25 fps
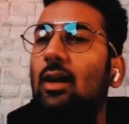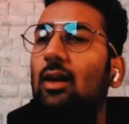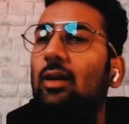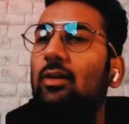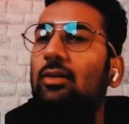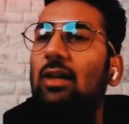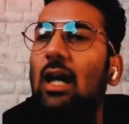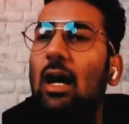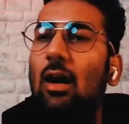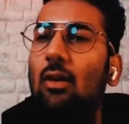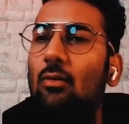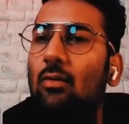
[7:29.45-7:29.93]

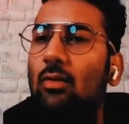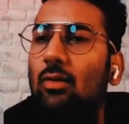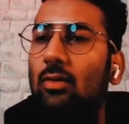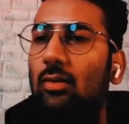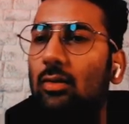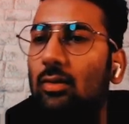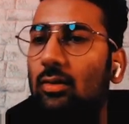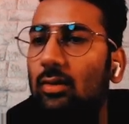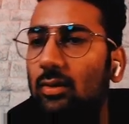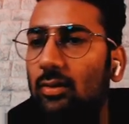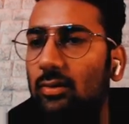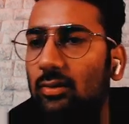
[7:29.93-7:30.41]

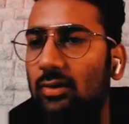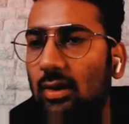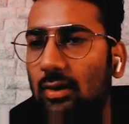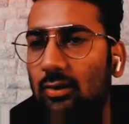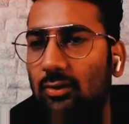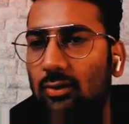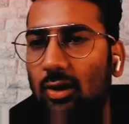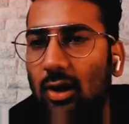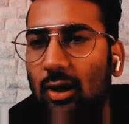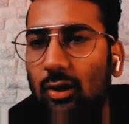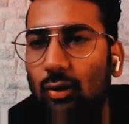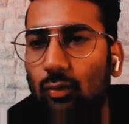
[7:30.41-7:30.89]
Now
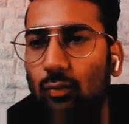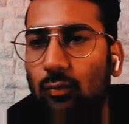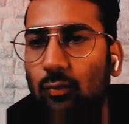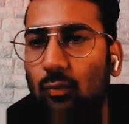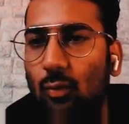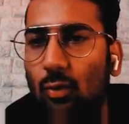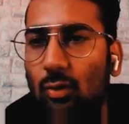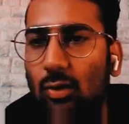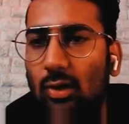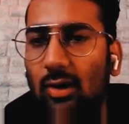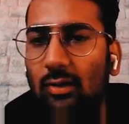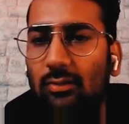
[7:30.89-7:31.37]
just try to
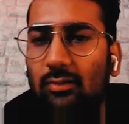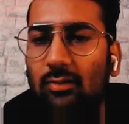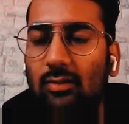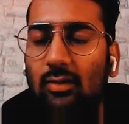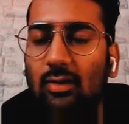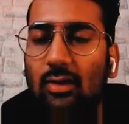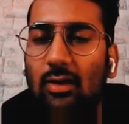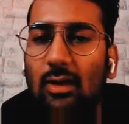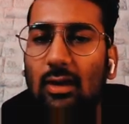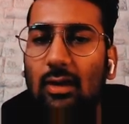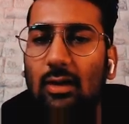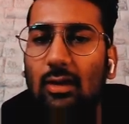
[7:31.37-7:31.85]
focus.
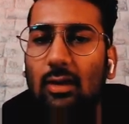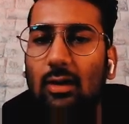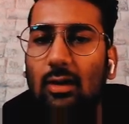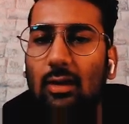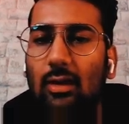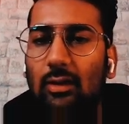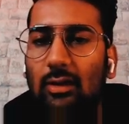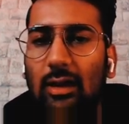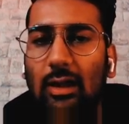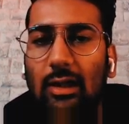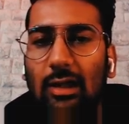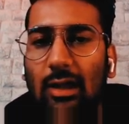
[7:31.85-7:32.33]

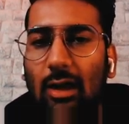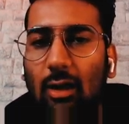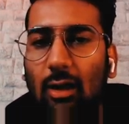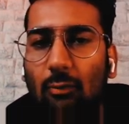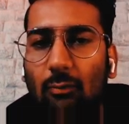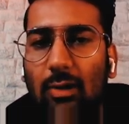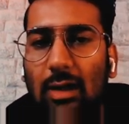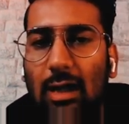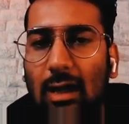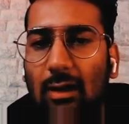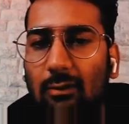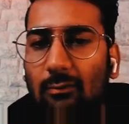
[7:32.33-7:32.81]
Till now
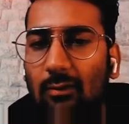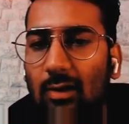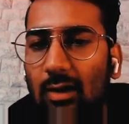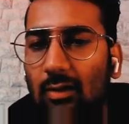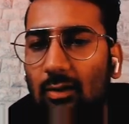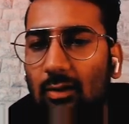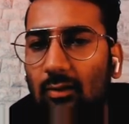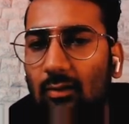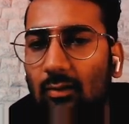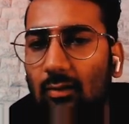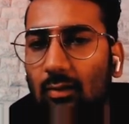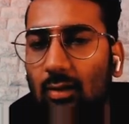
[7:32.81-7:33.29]
we
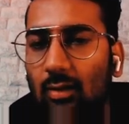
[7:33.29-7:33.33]
haven't